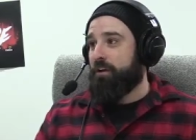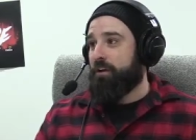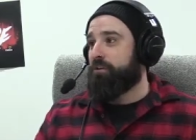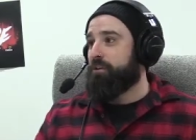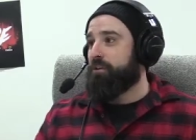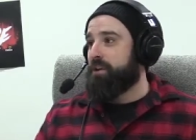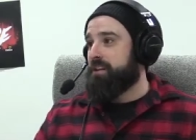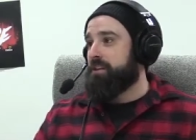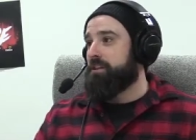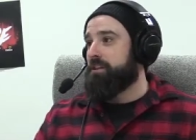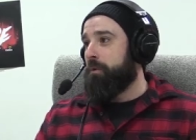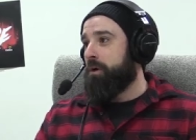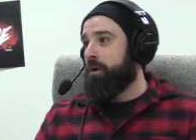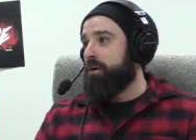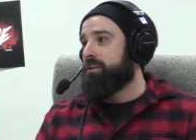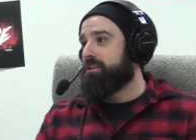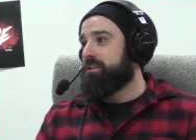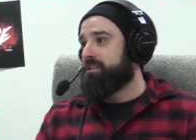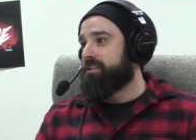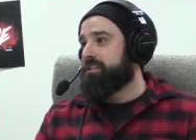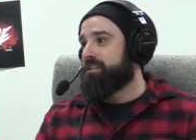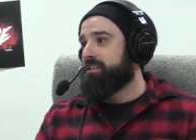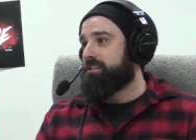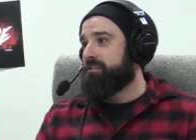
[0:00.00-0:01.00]
in the
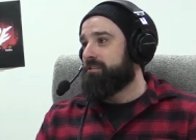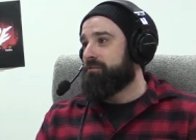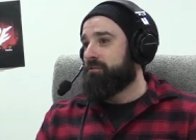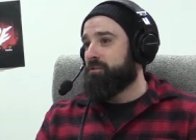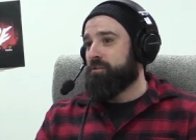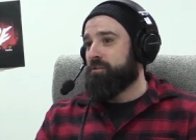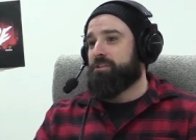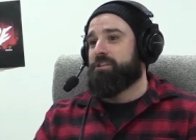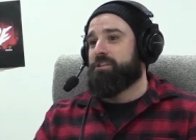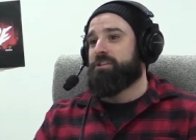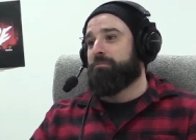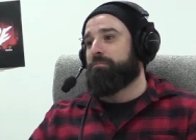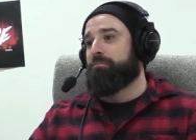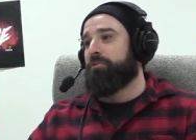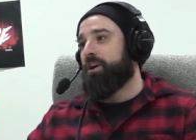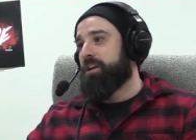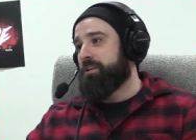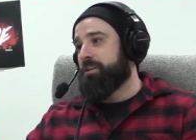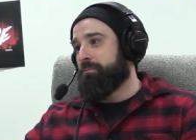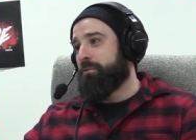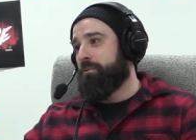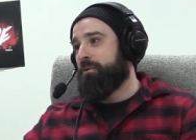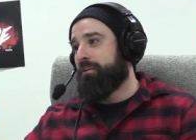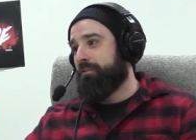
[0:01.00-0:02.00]
box versus the price
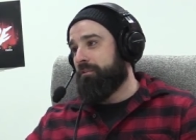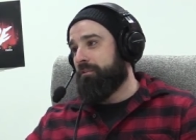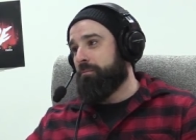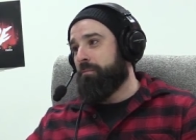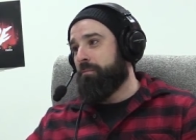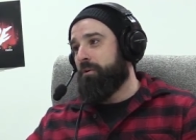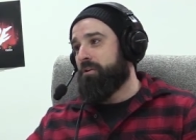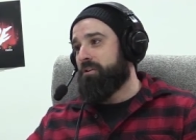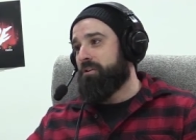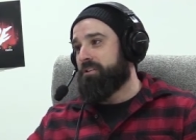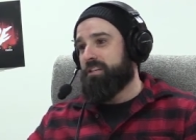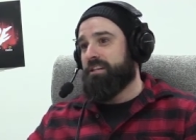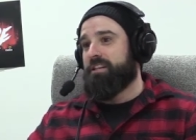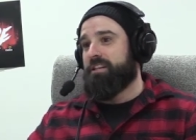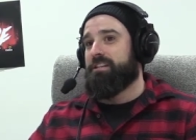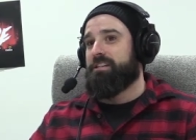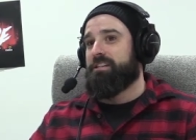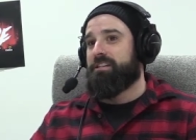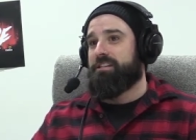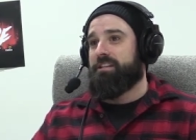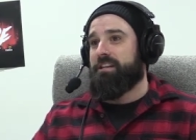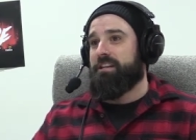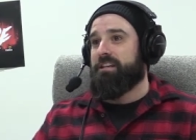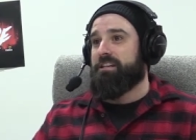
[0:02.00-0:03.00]
point of the box
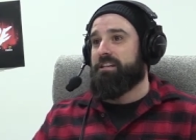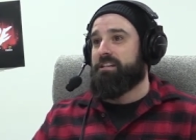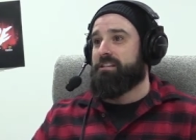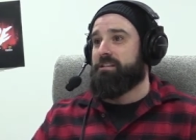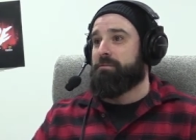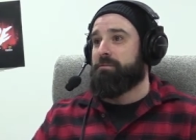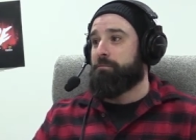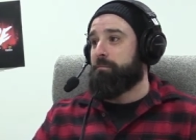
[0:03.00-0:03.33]
is better